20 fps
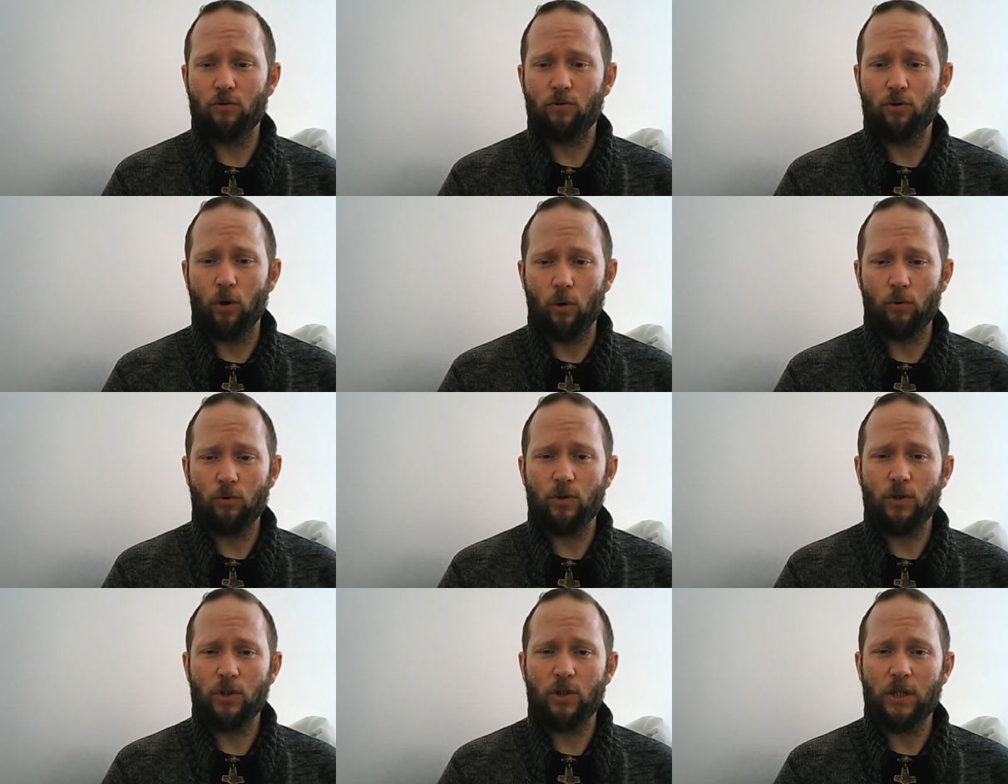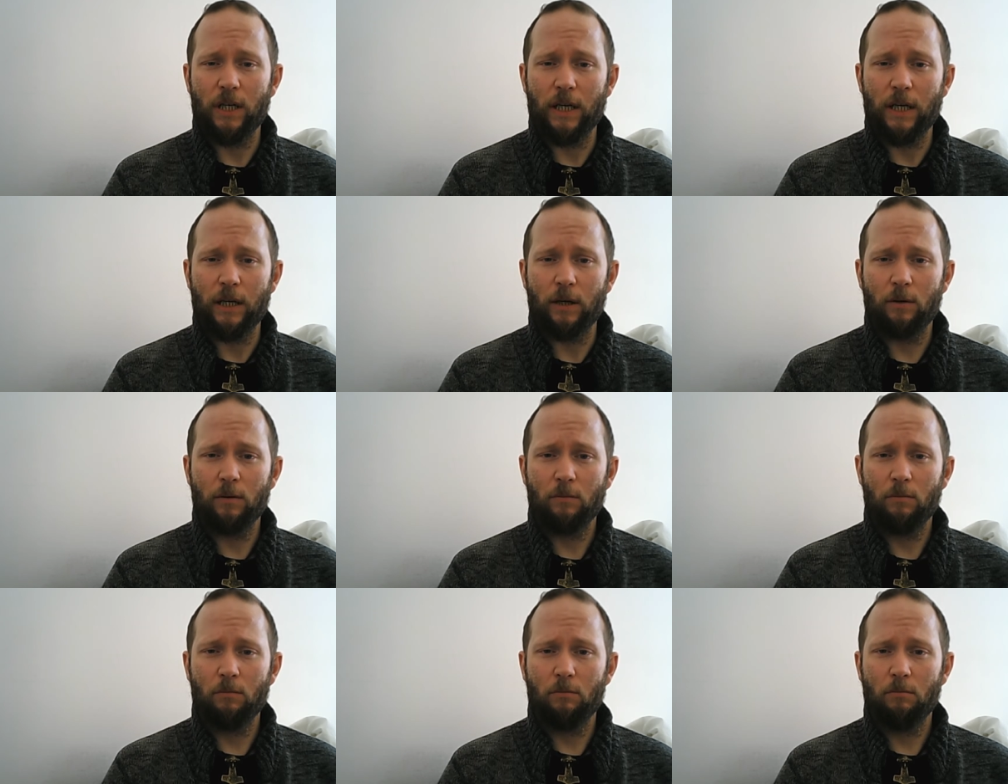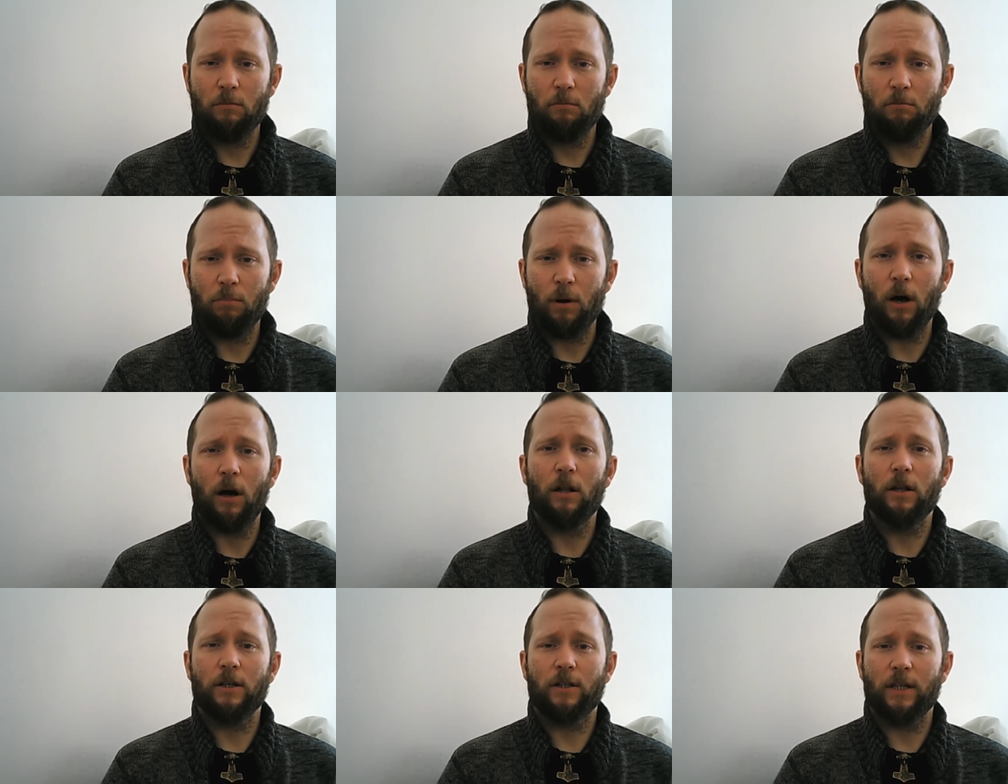don't see
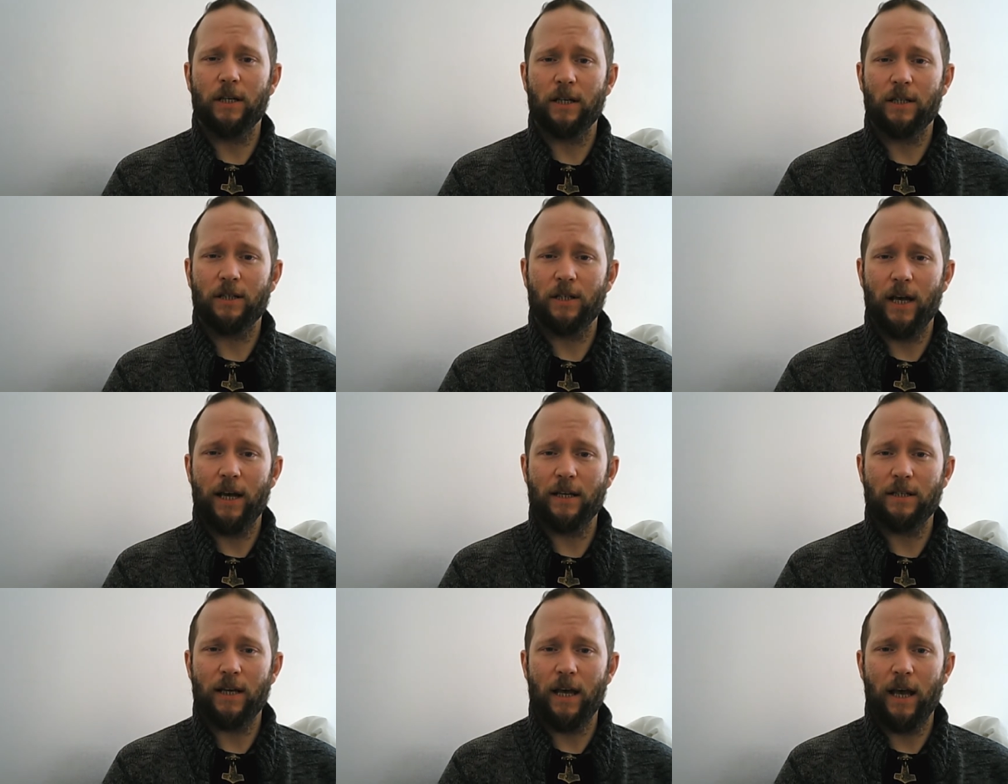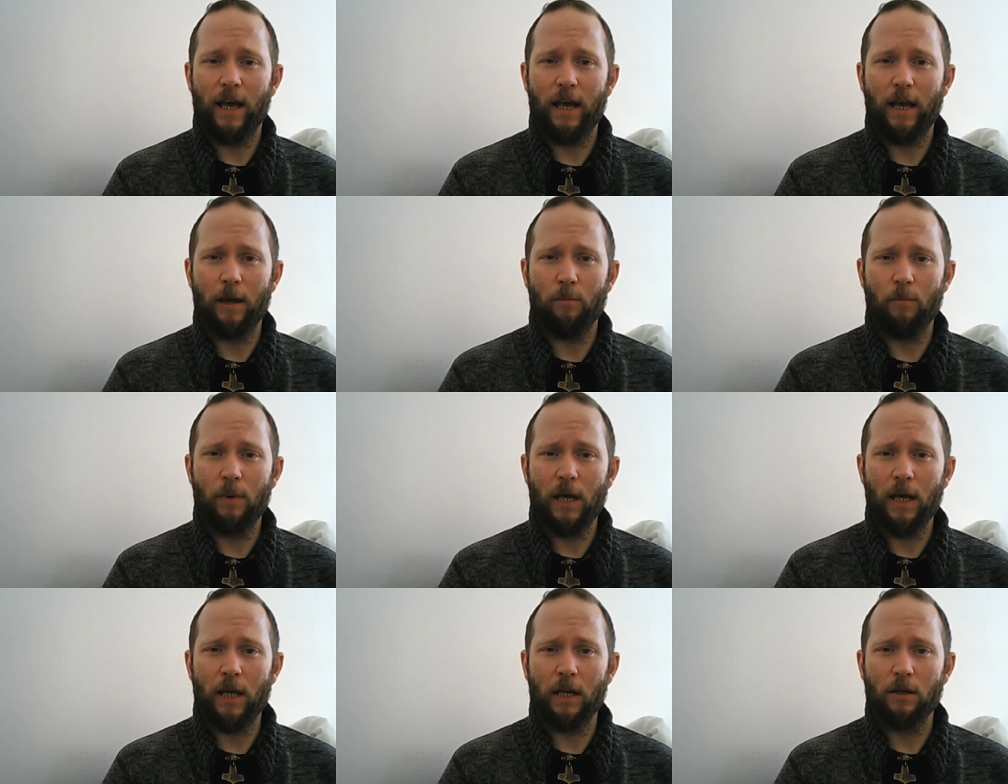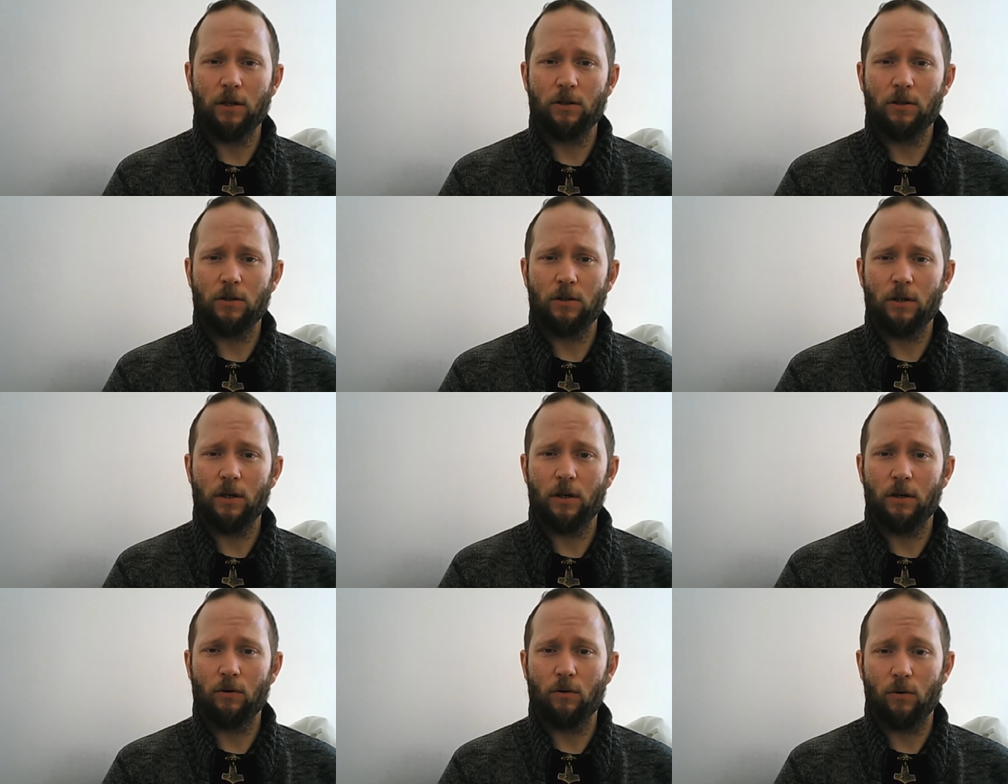politics as a means
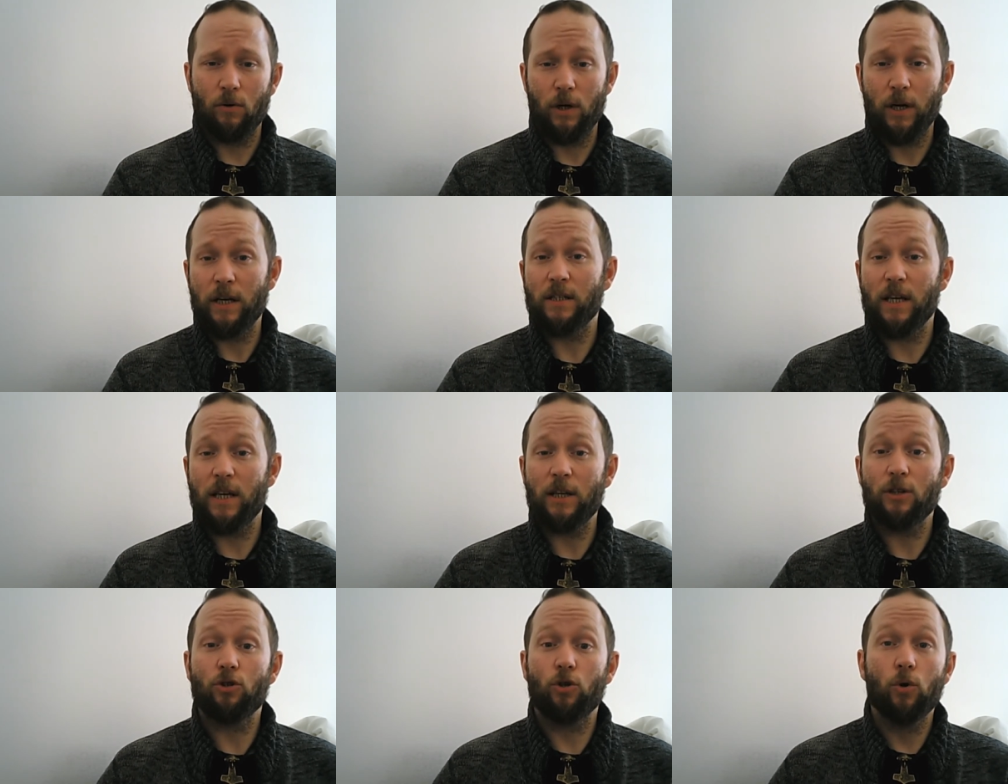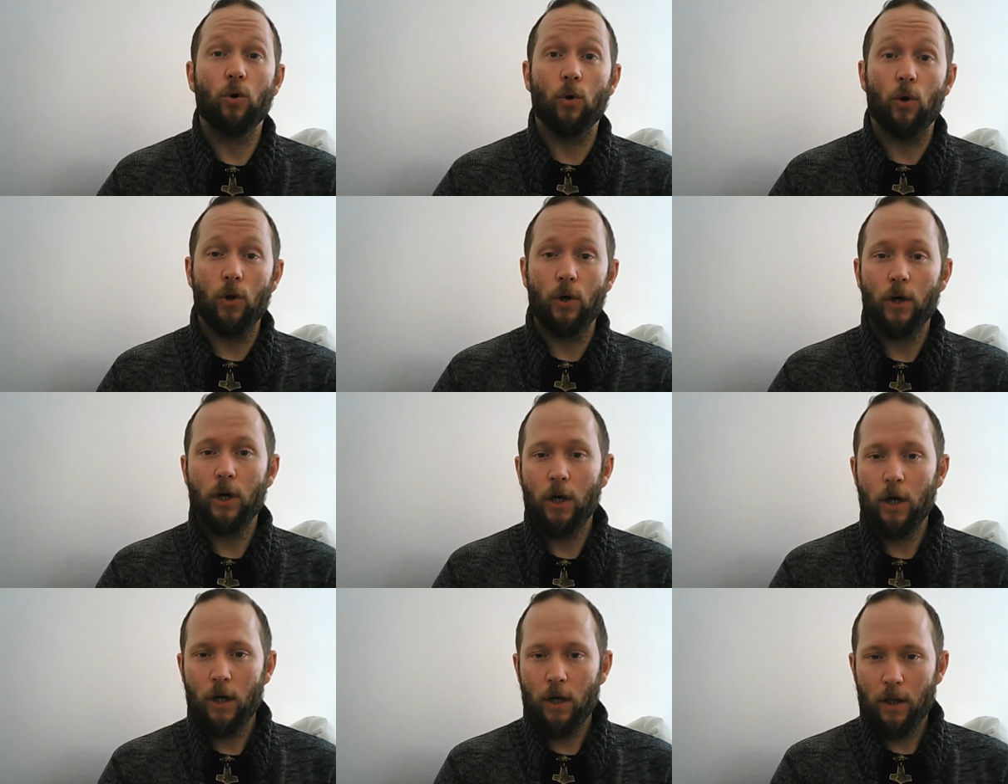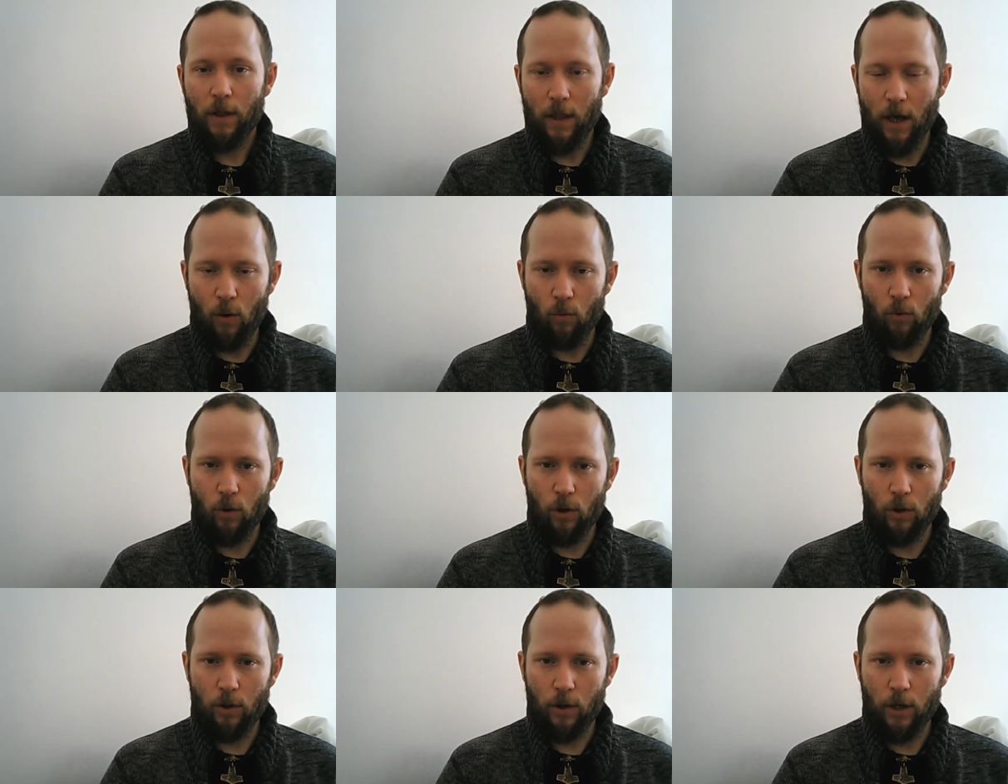uh, or as a tool that
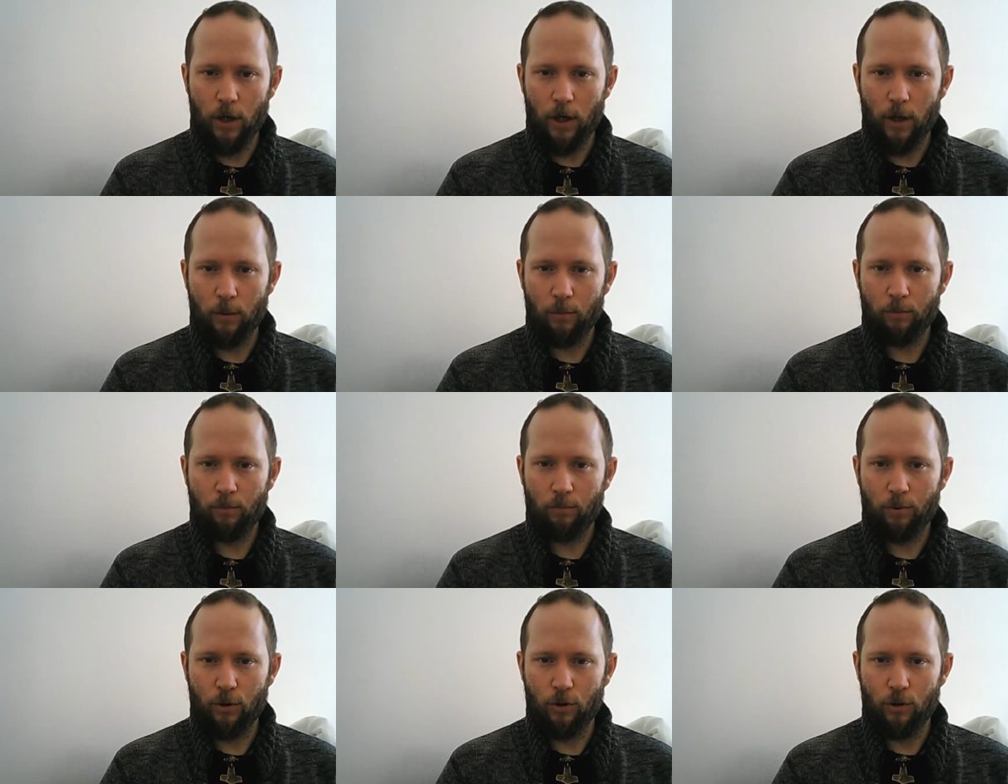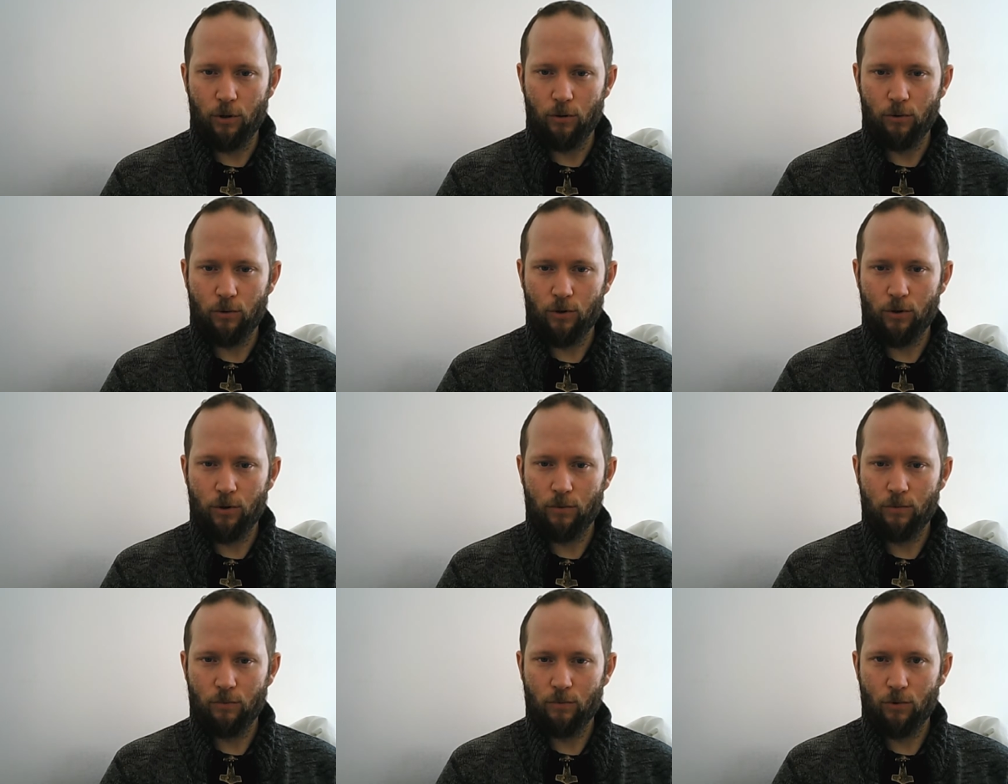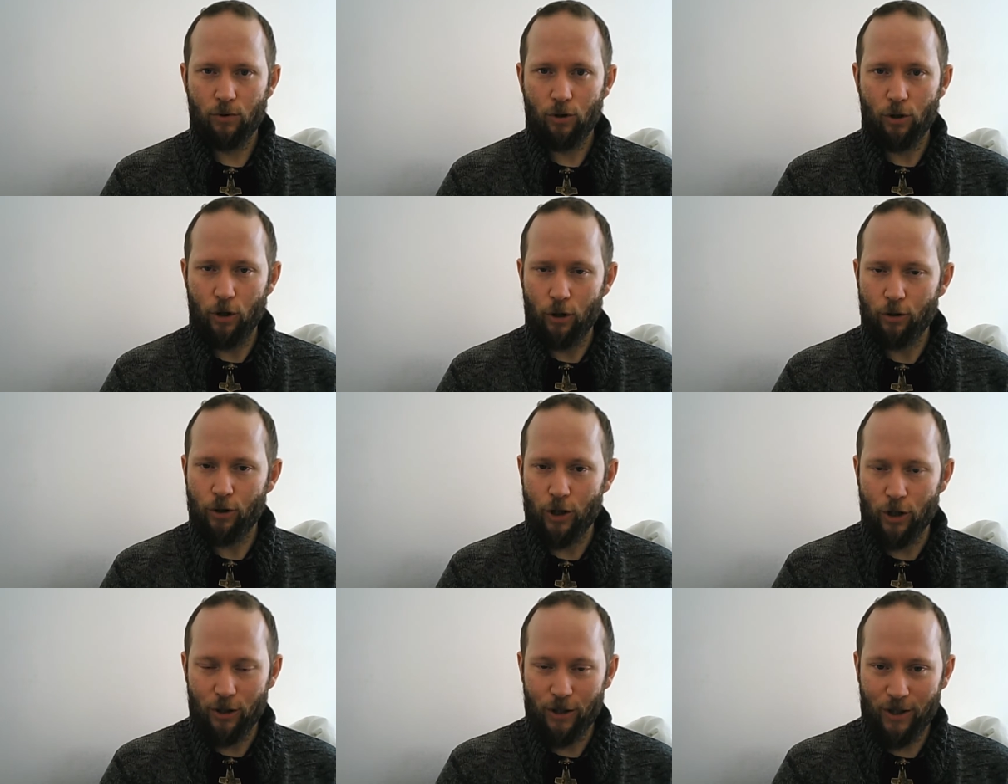will uh, produce
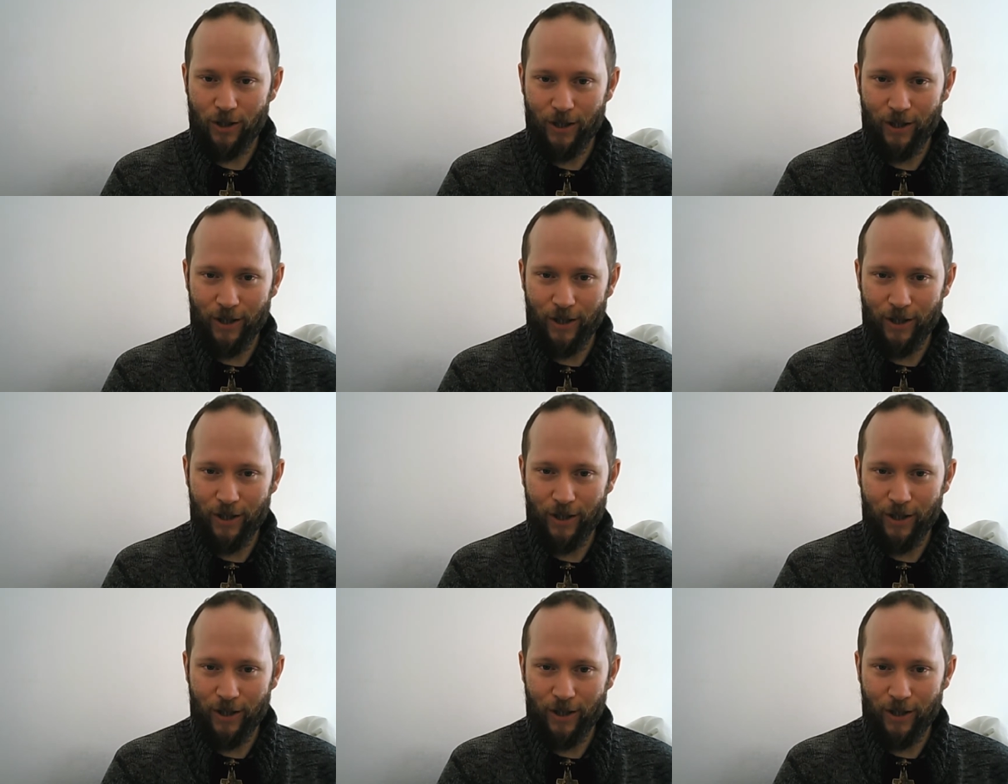solutions,